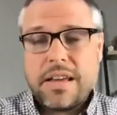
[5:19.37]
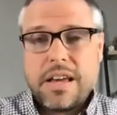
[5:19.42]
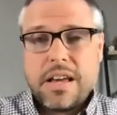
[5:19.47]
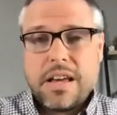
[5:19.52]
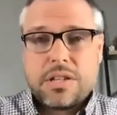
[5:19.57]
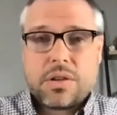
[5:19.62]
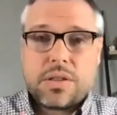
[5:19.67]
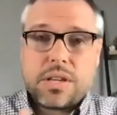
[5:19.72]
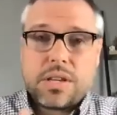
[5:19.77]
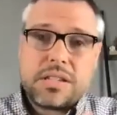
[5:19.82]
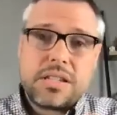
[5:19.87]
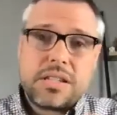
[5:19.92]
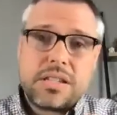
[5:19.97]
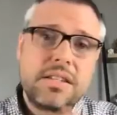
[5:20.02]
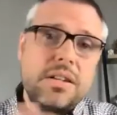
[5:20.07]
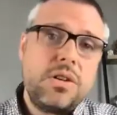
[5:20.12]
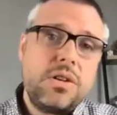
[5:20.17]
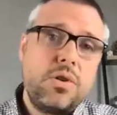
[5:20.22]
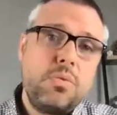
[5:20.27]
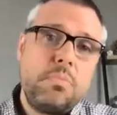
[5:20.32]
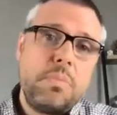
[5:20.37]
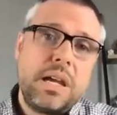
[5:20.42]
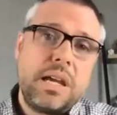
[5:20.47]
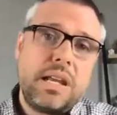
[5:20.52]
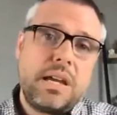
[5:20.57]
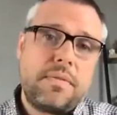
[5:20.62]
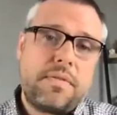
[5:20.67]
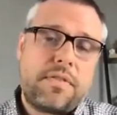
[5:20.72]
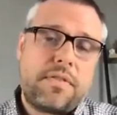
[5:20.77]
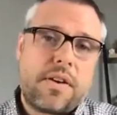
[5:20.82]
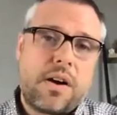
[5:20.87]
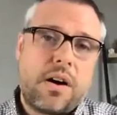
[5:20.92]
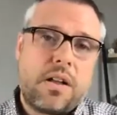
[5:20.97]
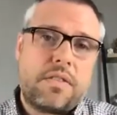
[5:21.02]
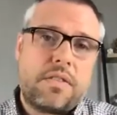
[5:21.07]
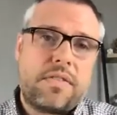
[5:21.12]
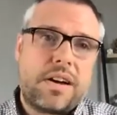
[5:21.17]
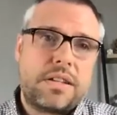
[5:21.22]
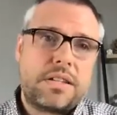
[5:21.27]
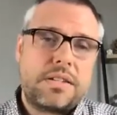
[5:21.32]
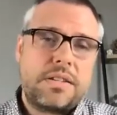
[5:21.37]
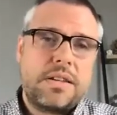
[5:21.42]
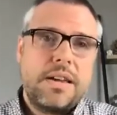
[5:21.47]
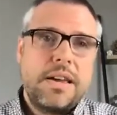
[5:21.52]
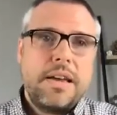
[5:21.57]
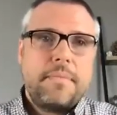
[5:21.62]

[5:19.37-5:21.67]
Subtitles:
So this is a new medium for all of us.